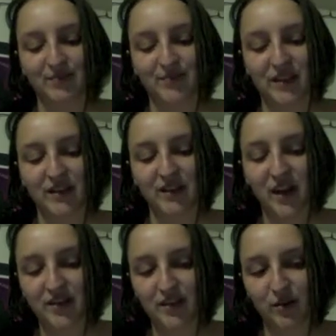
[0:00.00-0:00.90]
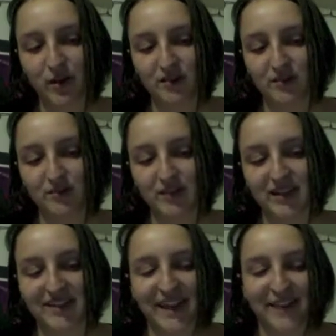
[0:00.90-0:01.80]
It's not so awesome
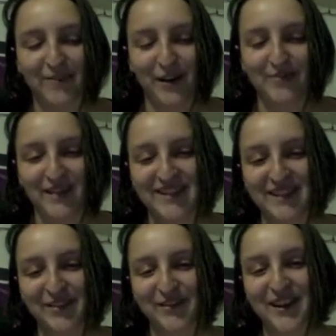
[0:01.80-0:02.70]
because I found myself